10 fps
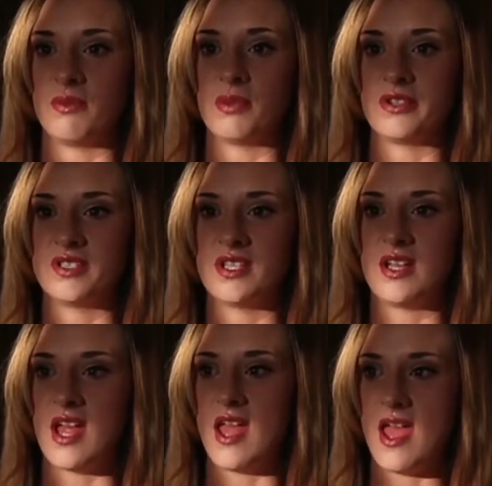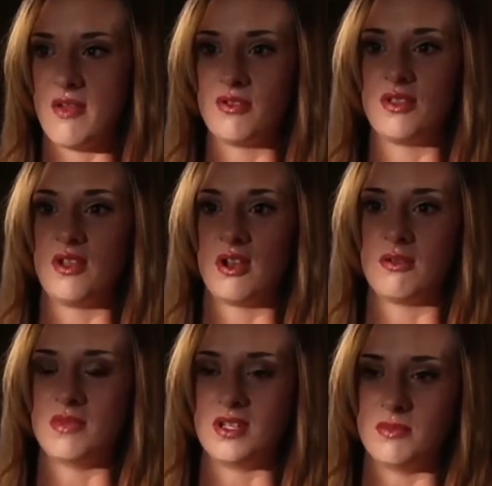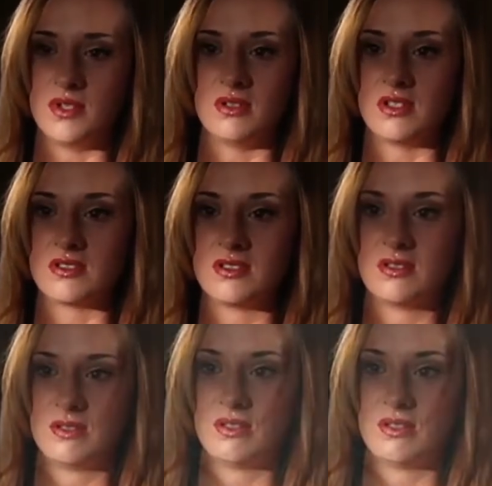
different person than I ever thought I would be in a million years.